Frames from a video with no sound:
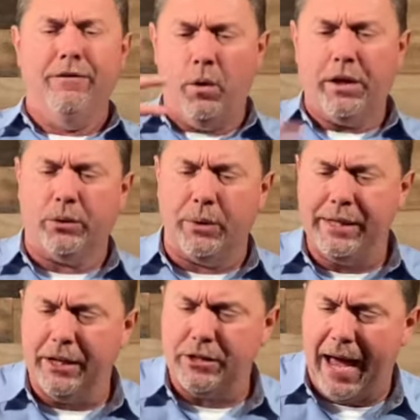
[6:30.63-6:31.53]
43
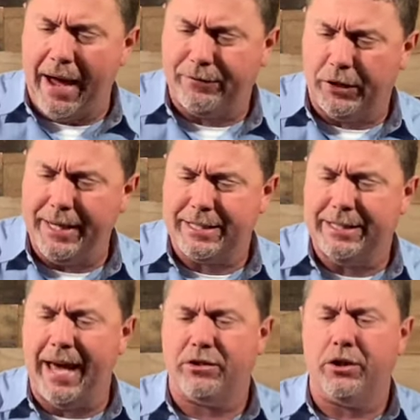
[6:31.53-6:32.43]
years after his
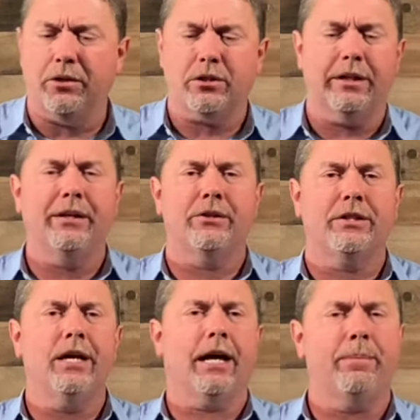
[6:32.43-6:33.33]
death, church leaders
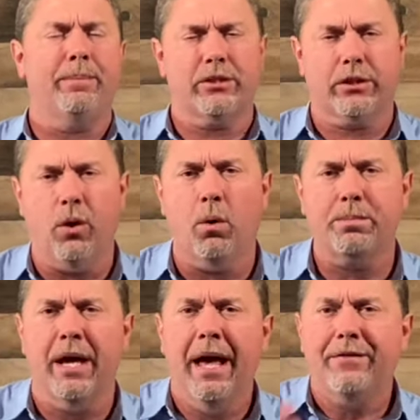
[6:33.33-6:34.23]
dug up his
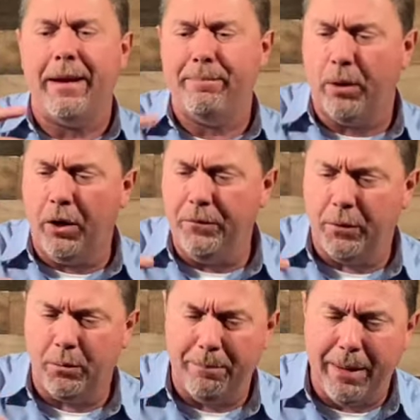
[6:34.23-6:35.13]
corpse. They burned
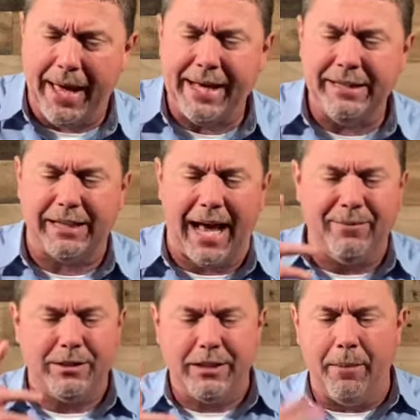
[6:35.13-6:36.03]
the remains
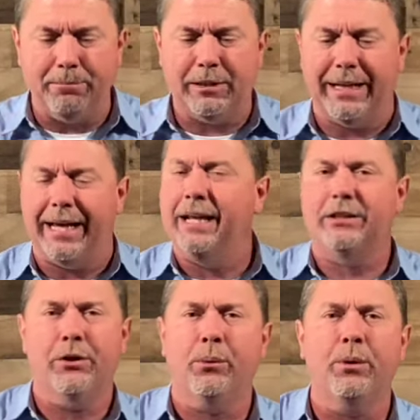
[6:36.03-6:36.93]
and dumped it
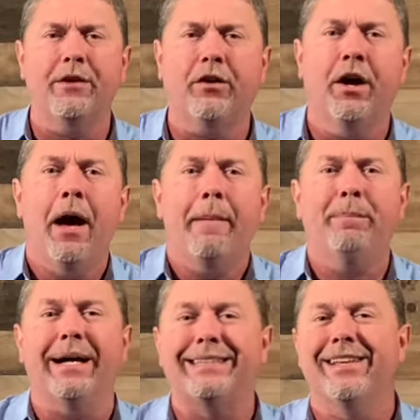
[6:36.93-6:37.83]
into the river.
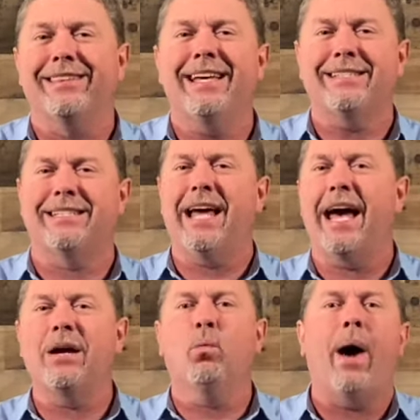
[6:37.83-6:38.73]
But to this
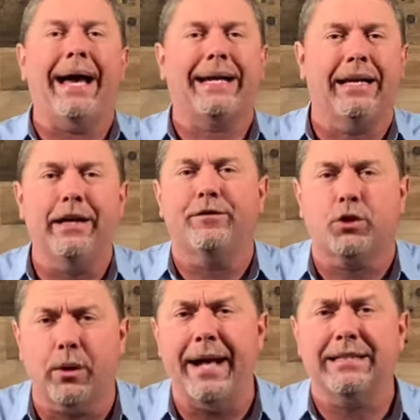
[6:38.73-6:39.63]
day, Wycliffe
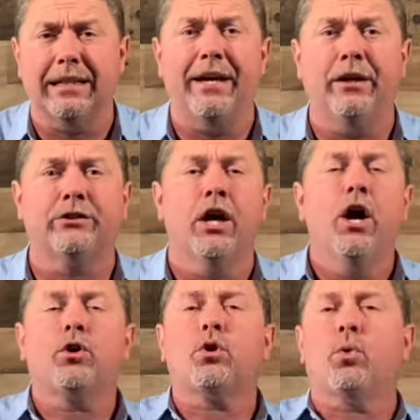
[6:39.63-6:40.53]
translators
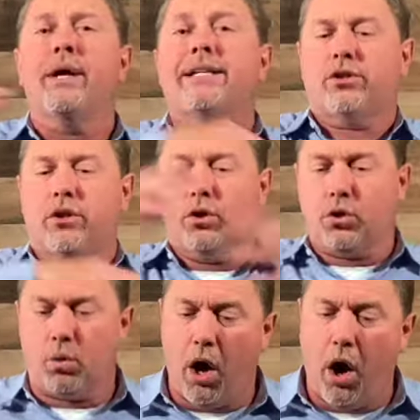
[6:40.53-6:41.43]

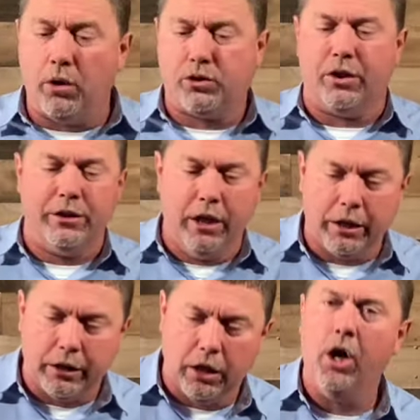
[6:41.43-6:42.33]
crisscross
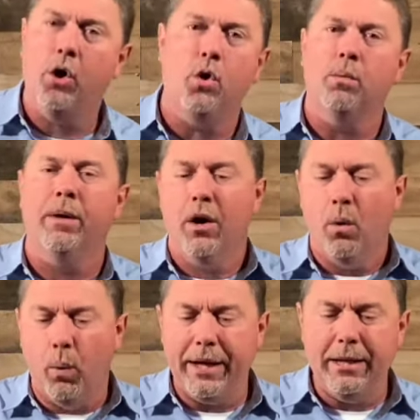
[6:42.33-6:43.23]
the globe.
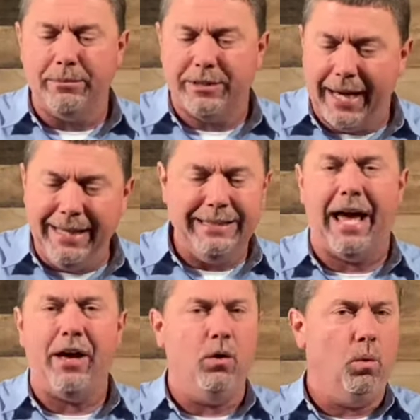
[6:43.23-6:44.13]
William
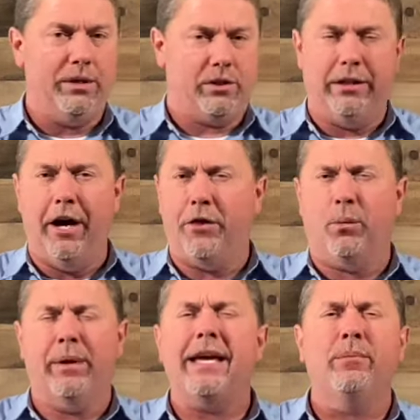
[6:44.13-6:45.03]
Tyndale was another
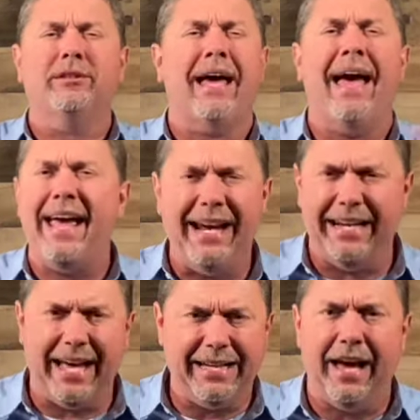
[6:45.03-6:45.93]
one. He was
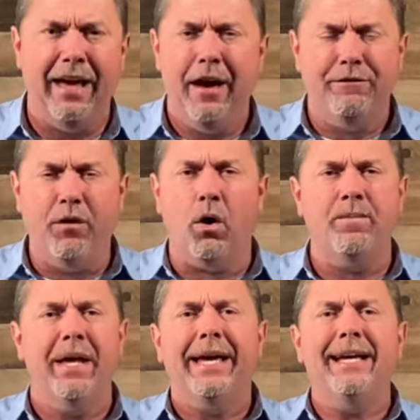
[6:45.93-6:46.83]
hated
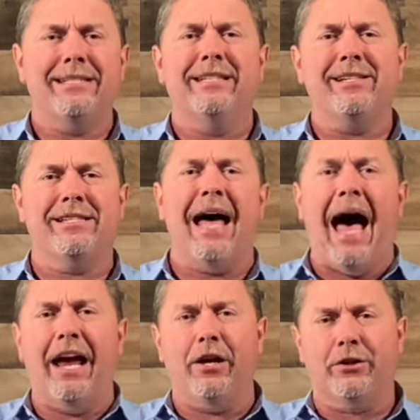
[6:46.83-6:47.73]
for his
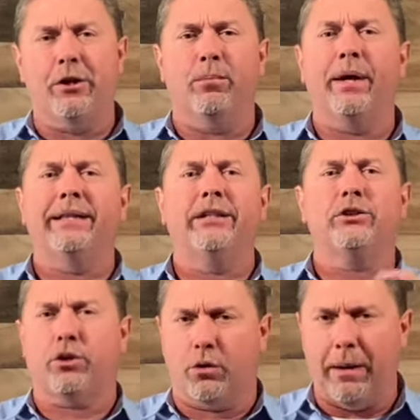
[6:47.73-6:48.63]
desire to bring the
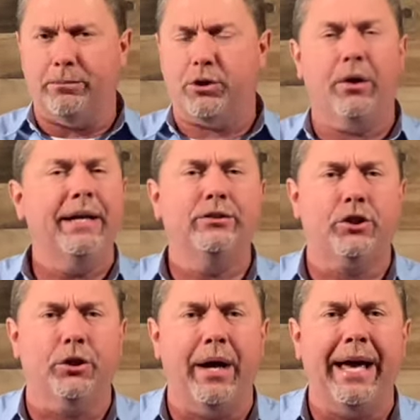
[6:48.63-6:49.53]
scripture
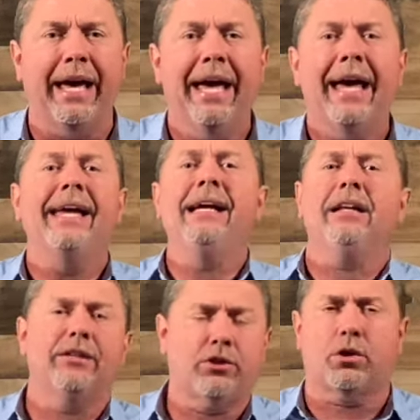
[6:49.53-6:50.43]
into a
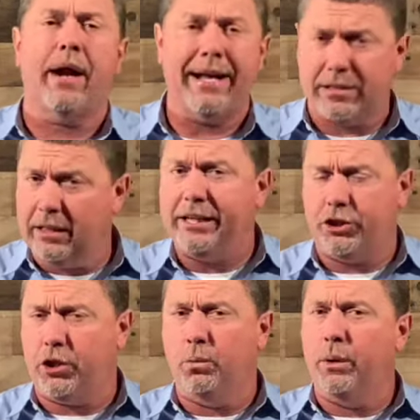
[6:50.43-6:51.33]
English
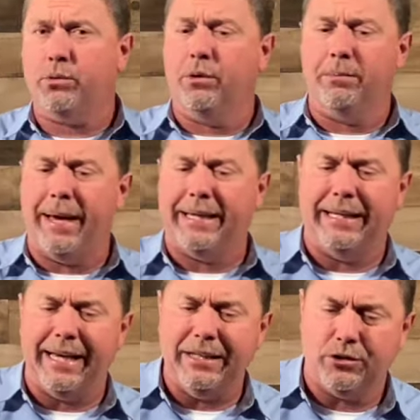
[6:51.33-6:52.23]
translation which would make
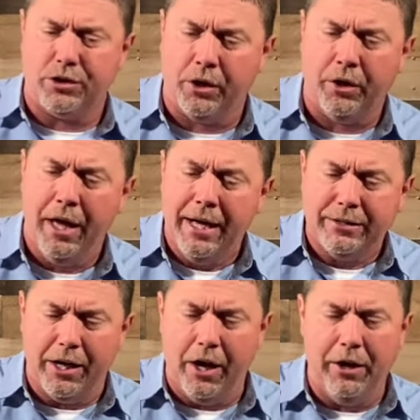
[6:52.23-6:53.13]
it easier
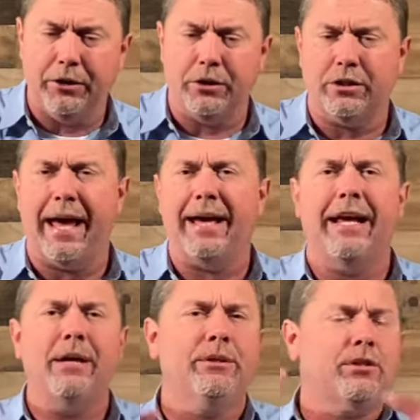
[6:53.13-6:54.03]
to understand.
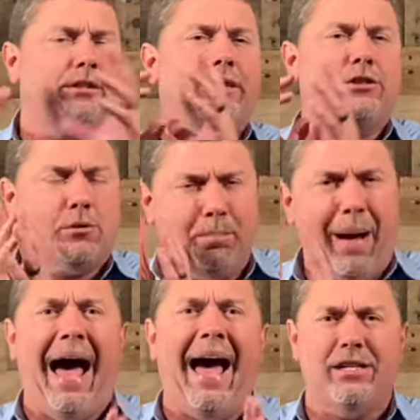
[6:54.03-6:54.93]
He was
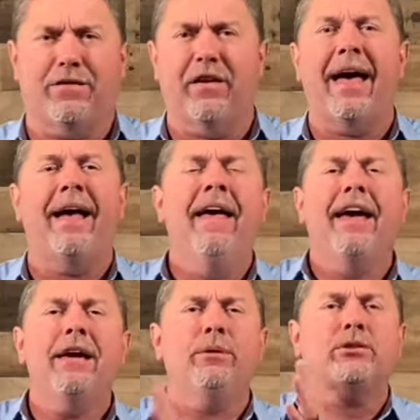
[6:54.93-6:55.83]
despised for
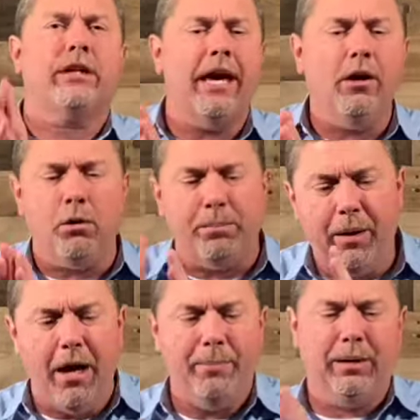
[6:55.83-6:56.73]
that. He was killed
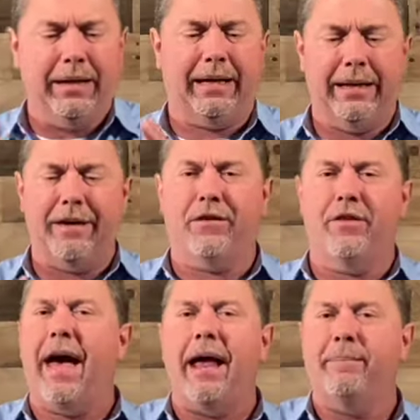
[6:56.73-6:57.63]
publicly for
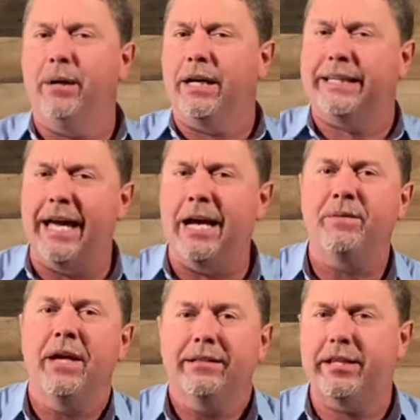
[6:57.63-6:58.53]
that. But
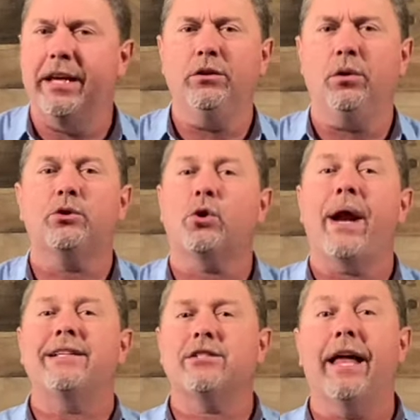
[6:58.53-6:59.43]
again, Tyndale
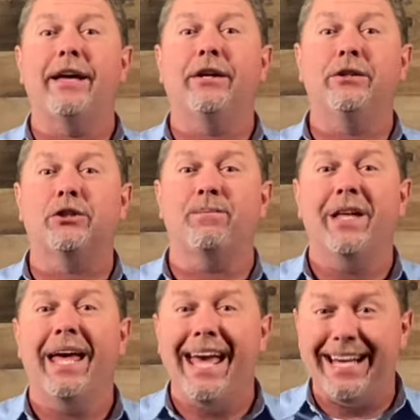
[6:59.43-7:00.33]
translators
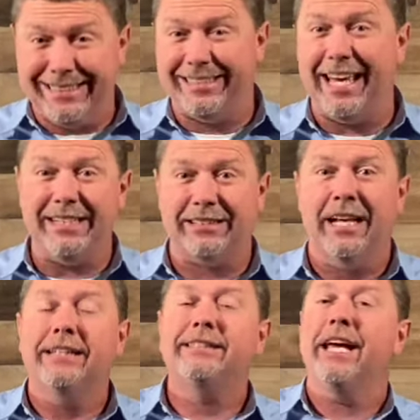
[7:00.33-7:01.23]
exist,
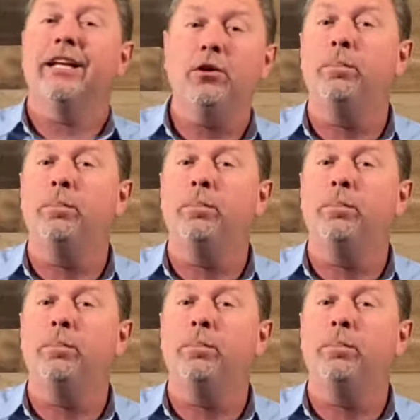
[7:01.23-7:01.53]
Tyndale